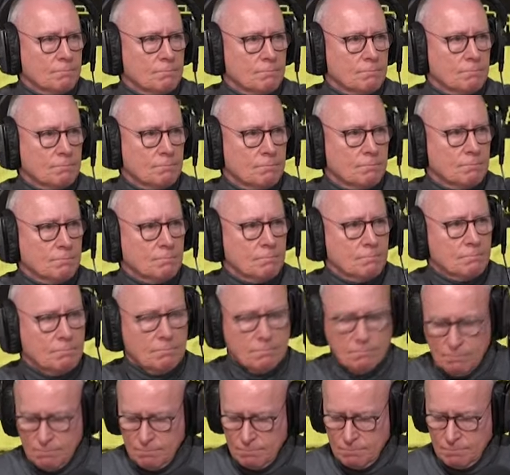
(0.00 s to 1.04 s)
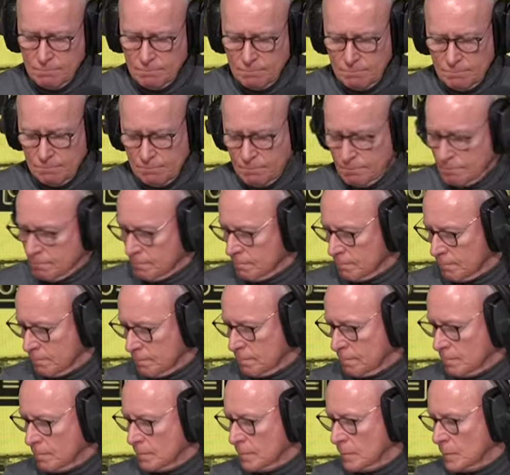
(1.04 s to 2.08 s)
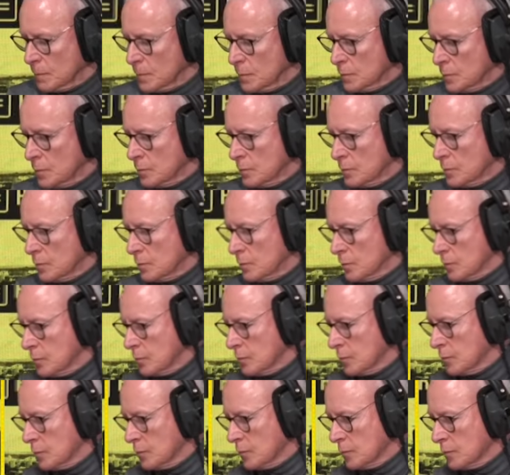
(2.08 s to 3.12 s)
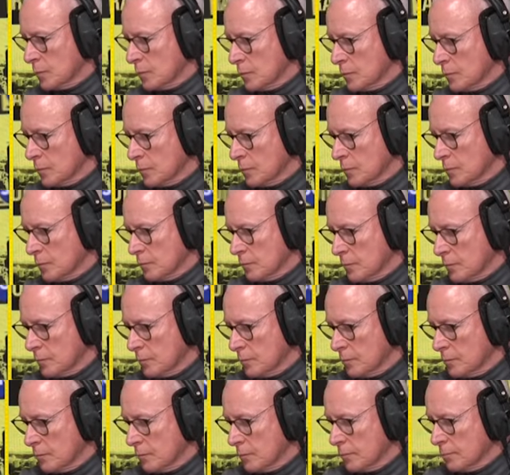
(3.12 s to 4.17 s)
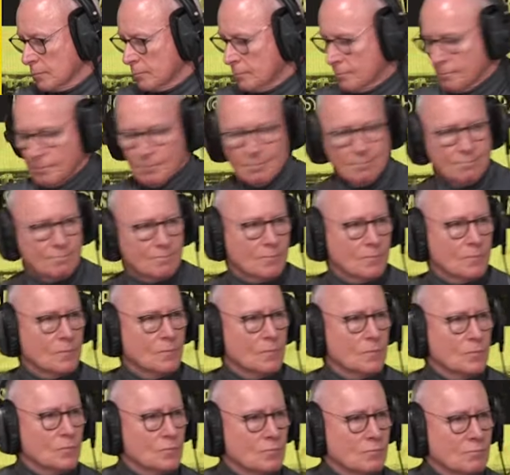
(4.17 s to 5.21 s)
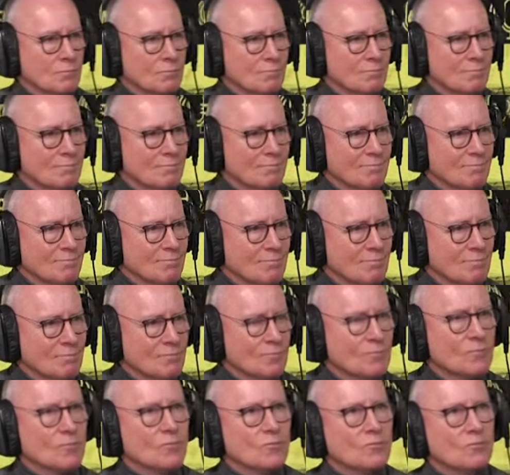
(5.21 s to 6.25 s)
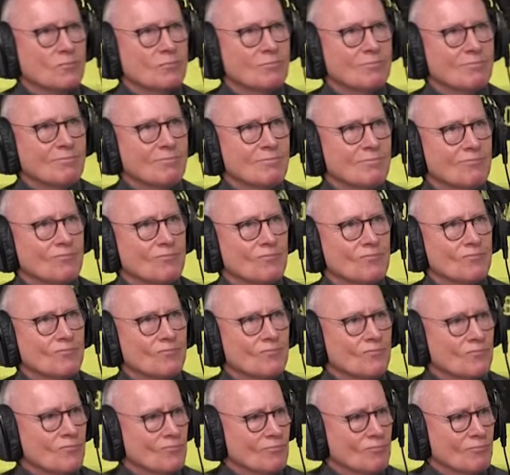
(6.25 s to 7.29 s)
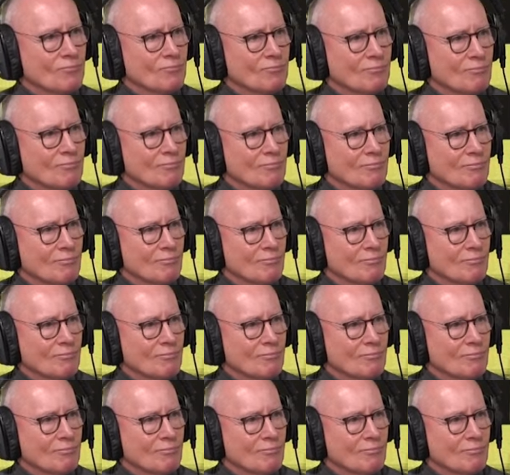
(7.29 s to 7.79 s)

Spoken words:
The person shown says nothing.